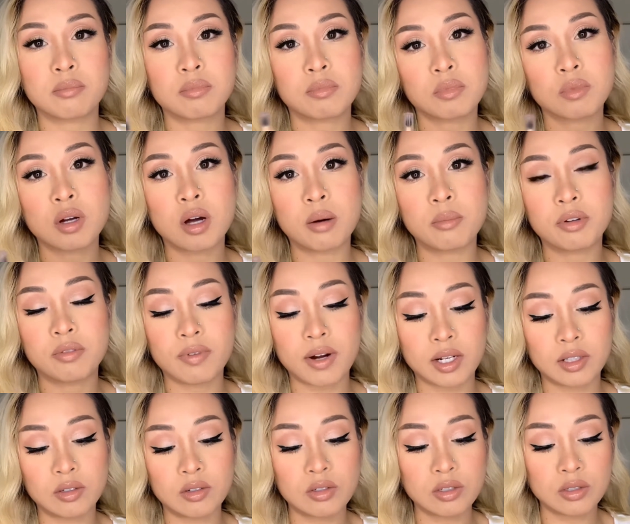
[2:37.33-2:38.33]
common
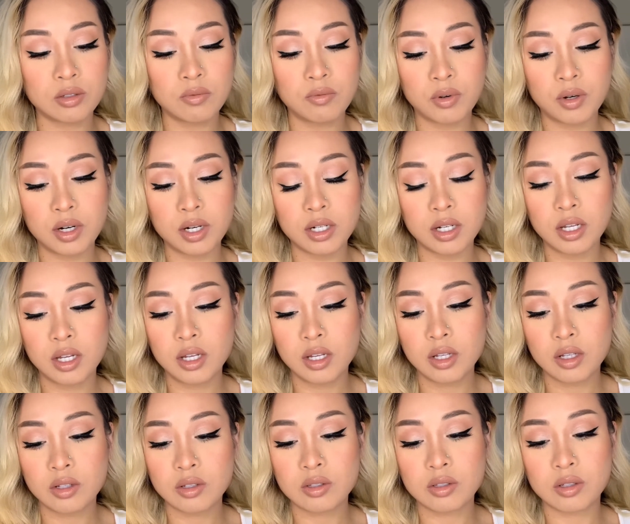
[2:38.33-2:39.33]
factors for it.
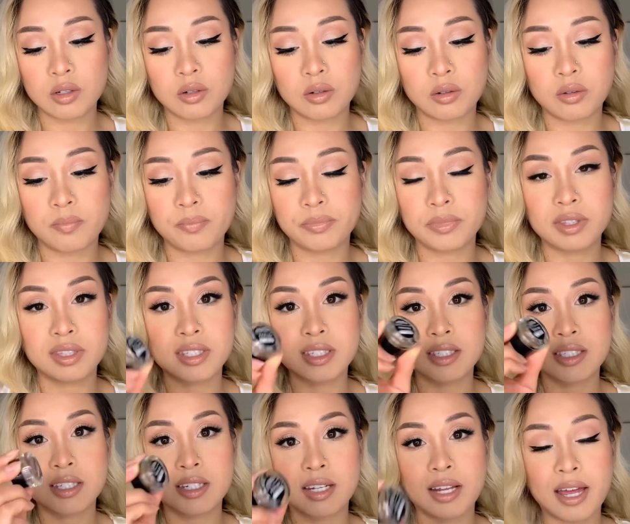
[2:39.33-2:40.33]
So this
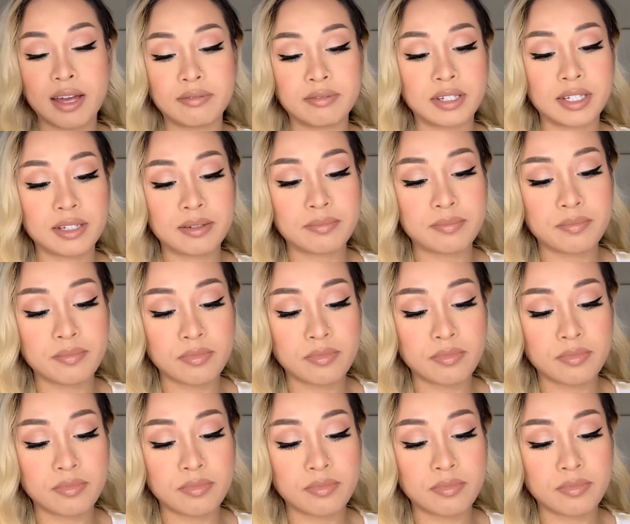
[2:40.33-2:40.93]
didn't have it.